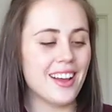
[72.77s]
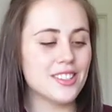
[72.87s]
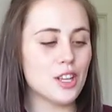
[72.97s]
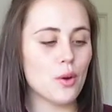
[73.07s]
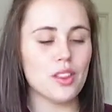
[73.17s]

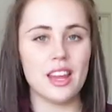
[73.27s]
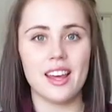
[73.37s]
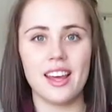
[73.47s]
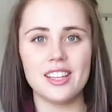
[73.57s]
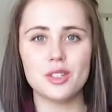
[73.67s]
So
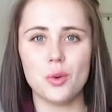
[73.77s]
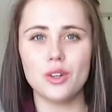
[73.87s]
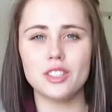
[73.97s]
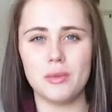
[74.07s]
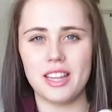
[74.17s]
it's
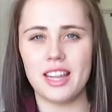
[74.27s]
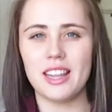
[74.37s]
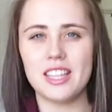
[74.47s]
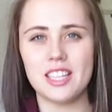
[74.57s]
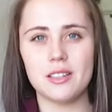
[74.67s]
cool to me
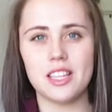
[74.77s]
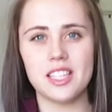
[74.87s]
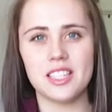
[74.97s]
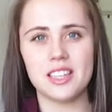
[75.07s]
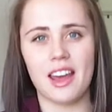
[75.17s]
that
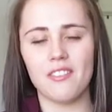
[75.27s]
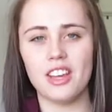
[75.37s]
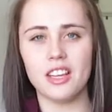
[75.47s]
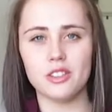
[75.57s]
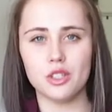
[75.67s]
this kind
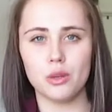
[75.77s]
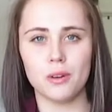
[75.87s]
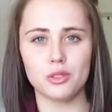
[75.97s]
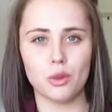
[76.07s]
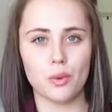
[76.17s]
of kills two
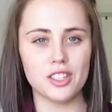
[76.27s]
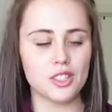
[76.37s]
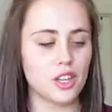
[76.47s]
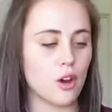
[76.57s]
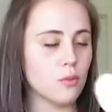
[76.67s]
birds with one
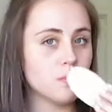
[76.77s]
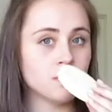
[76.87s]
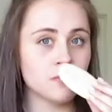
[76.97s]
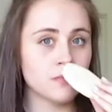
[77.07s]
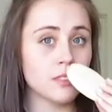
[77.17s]
stone.
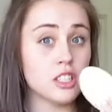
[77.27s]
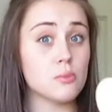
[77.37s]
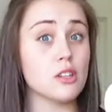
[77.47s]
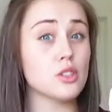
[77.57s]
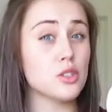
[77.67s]
It
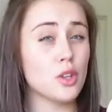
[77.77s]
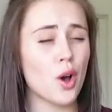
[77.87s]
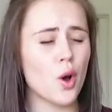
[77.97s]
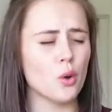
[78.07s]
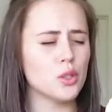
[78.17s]
smells
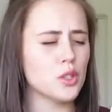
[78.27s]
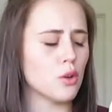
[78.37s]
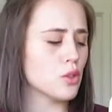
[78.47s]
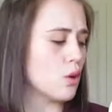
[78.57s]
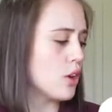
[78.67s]

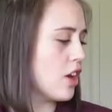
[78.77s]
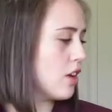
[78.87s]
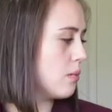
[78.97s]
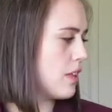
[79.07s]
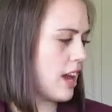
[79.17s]
so
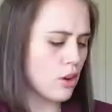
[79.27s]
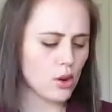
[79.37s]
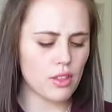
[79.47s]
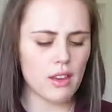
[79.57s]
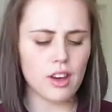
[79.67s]
good. I
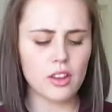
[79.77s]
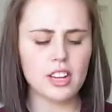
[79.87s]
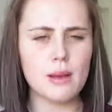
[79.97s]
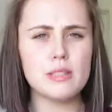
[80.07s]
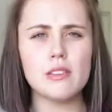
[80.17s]
don't know if they have
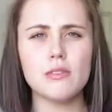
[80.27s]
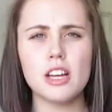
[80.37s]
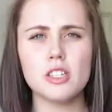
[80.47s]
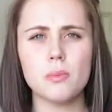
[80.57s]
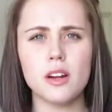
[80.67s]
other types of
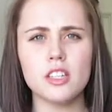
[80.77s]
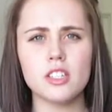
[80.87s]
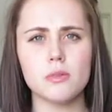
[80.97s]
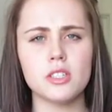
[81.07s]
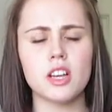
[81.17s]
Lush
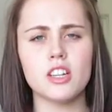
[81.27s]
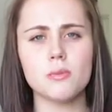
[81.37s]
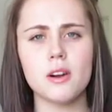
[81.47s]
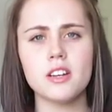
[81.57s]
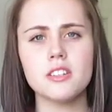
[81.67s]
bars or
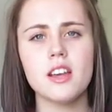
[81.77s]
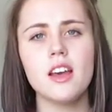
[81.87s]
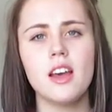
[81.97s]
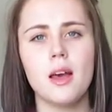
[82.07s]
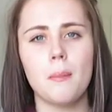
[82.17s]
massage bars,
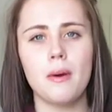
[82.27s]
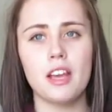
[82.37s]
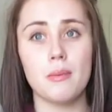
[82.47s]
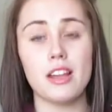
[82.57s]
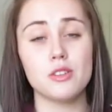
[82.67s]

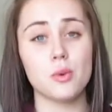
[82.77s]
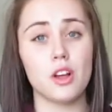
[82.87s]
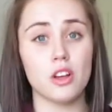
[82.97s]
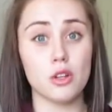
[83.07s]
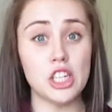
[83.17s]
but you might as
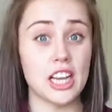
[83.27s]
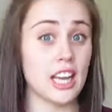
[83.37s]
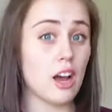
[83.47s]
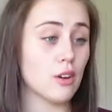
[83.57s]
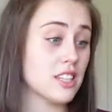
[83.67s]
well go
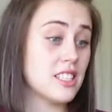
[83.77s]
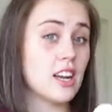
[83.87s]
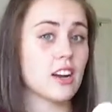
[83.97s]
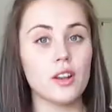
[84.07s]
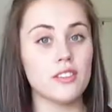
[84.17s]
check it out because
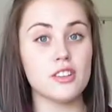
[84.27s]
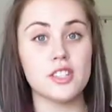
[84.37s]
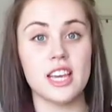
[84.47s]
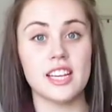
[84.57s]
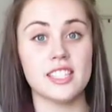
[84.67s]
they're one of
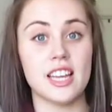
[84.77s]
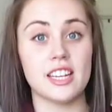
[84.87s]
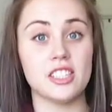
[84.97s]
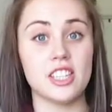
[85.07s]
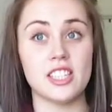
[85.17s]
those things that
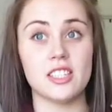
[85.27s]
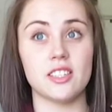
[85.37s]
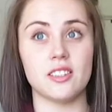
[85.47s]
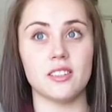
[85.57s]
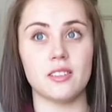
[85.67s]
are
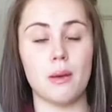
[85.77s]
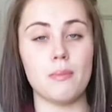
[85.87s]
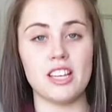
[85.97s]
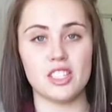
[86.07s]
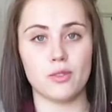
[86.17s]
just a
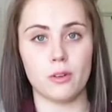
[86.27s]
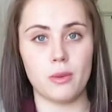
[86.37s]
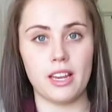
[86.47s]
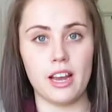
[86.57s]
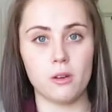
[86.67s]
must for
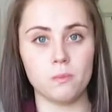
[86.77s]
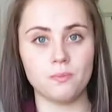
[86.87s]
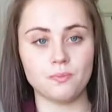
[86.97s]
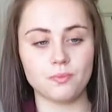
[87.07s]
me now.